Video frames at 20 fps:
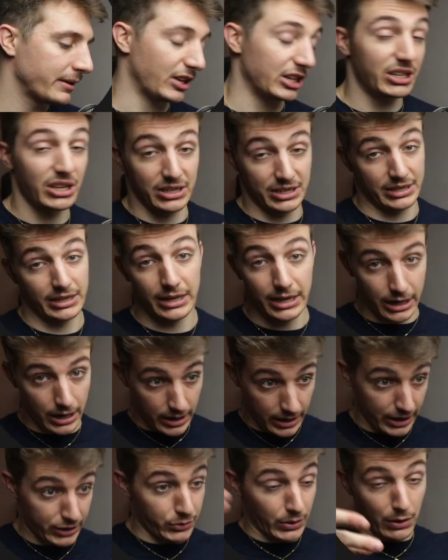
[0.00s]
This is
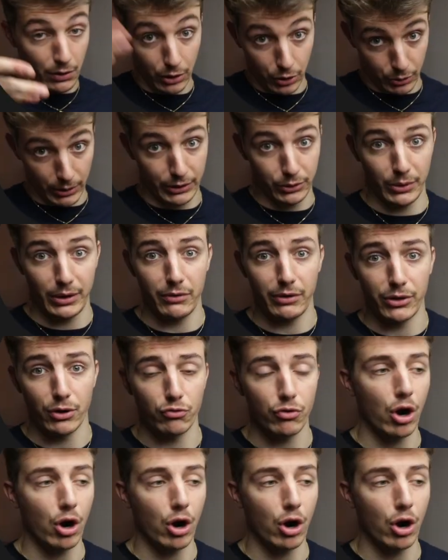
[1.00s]
literally what we're doing with the